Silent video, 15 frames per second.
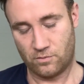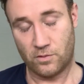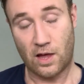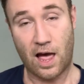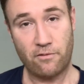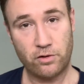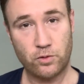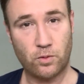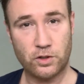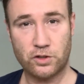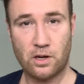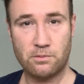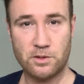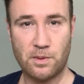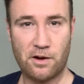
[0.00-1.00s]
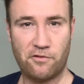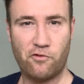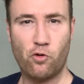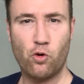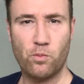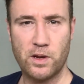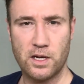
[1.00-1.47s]
average watch time is about
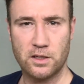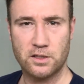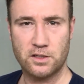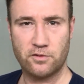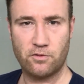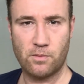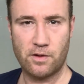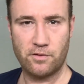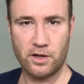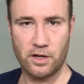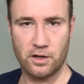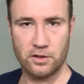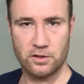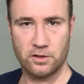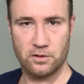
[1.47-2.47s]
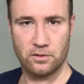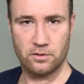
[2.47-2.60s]
4 minutes for my videos,